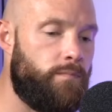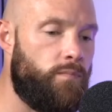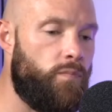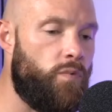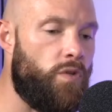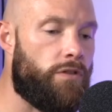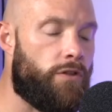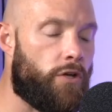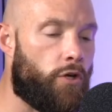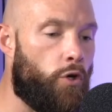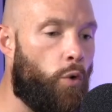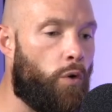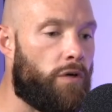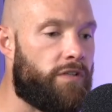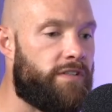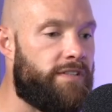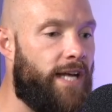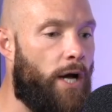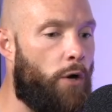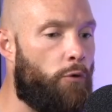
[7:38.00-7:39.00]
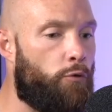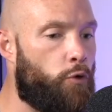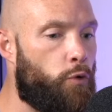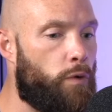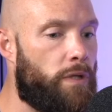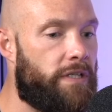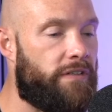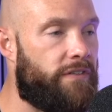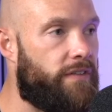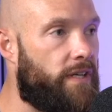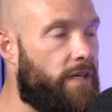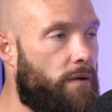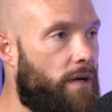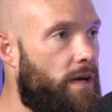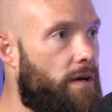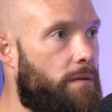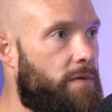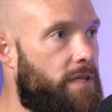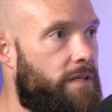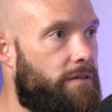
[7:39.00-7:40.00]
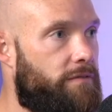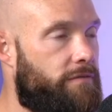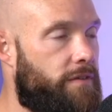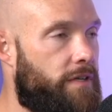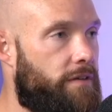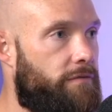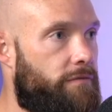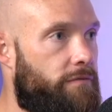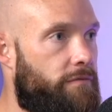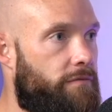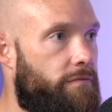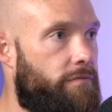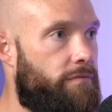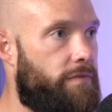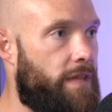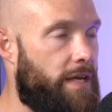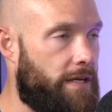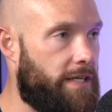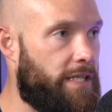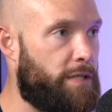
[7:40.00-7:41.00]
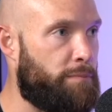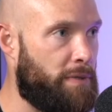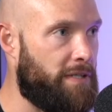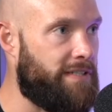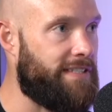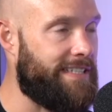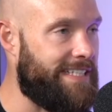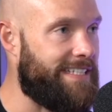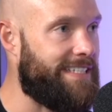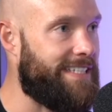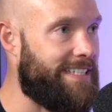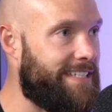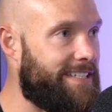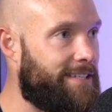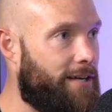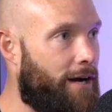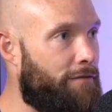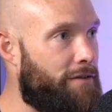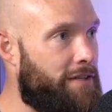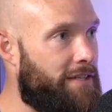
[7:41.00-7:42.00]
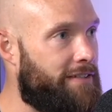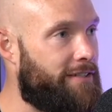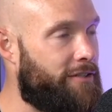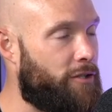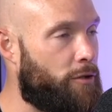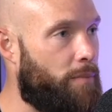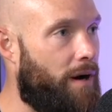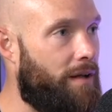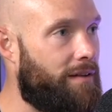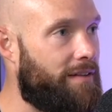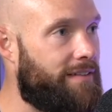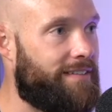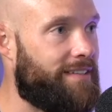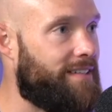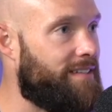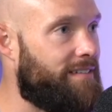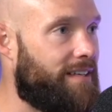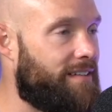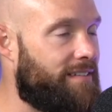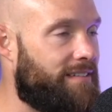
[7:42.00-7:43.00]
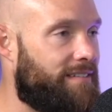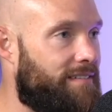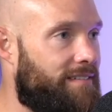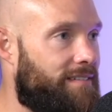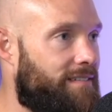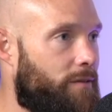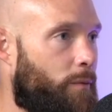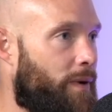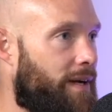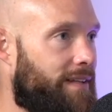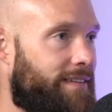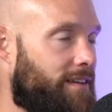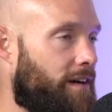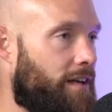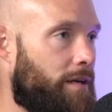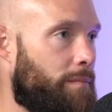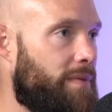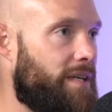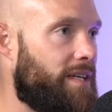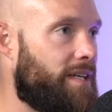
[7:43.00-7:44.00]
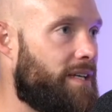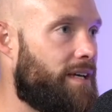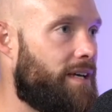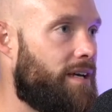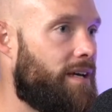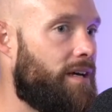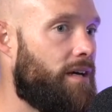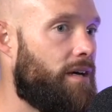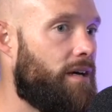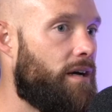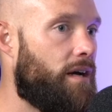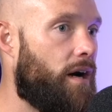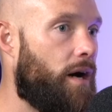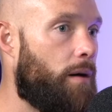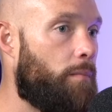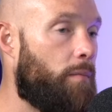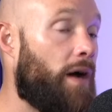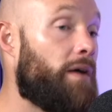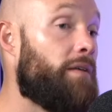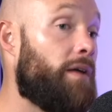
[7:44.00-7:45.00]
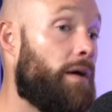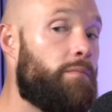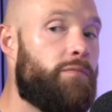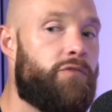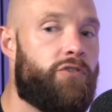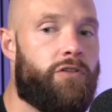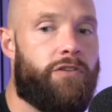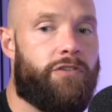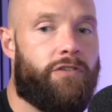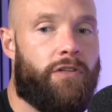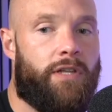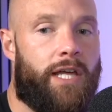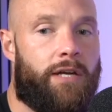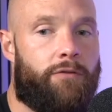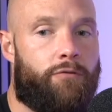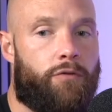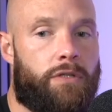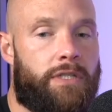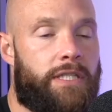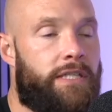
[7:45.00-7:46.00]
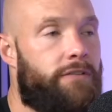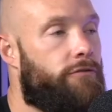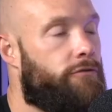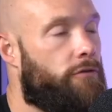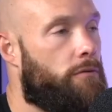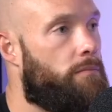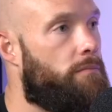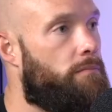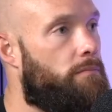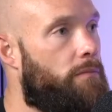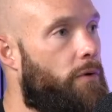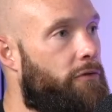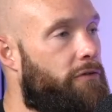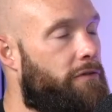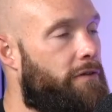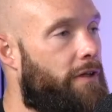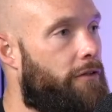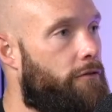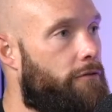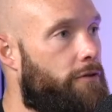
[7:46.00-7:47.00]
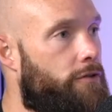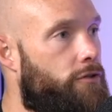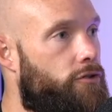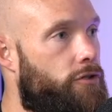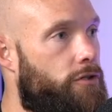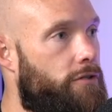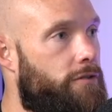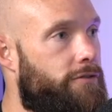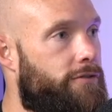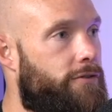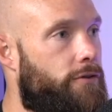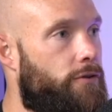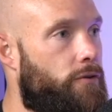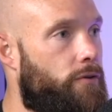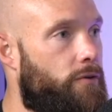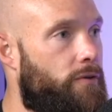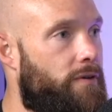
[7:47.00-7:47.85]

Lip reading: the courts now ruling to say, yeah, I mean, if it explicitly didn't cover this in your policy, that's the way it's going to be. I'm sure there's a lot of relief from most of the other insurers who